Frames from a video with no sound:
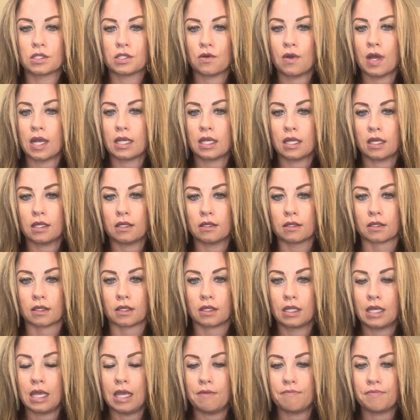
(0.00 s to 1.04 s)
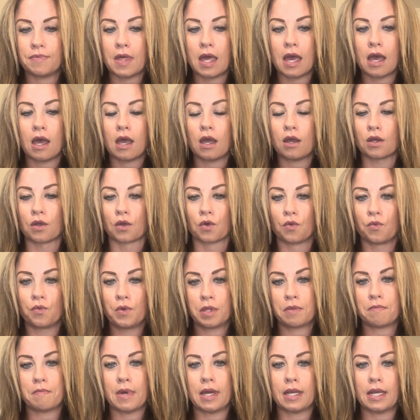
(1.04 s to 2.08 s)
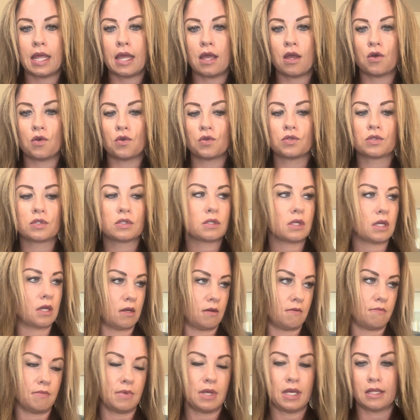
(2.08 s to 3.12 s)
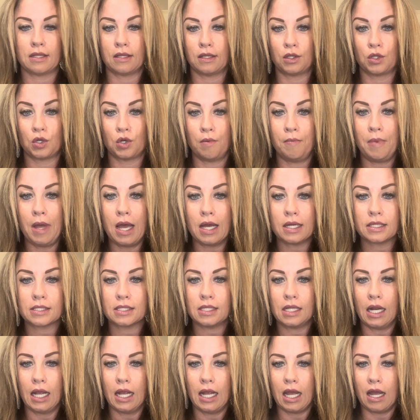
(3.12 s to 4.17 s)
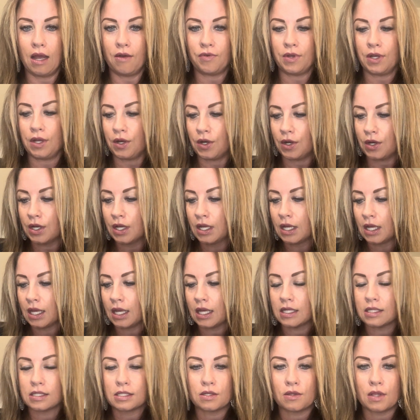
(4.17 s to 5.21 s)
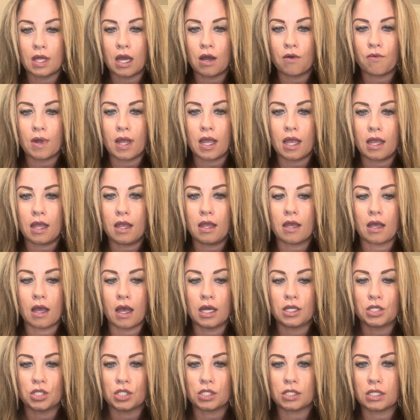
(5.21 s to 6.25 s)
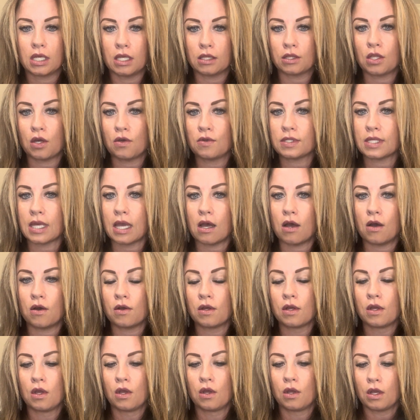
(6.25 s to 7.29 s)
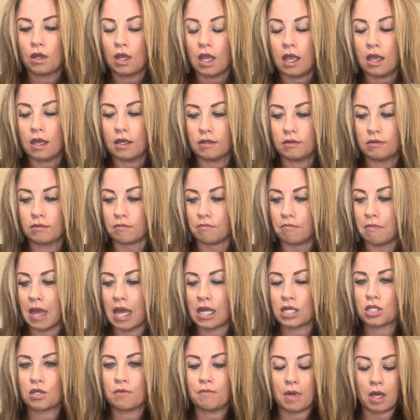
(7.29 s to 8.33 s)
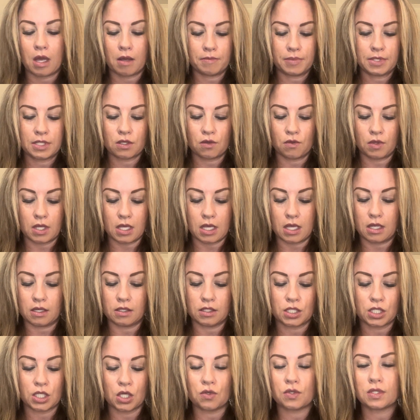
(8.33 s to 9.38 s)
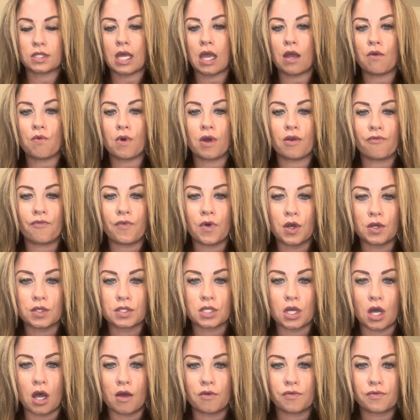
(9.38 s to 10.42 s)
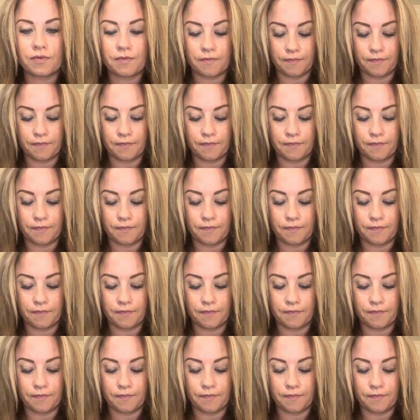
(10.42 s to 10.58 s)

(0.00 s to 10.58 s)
so I can keep that with my nails in the little box that I have here. And so that way I just get those out and match them up. So say one falls off,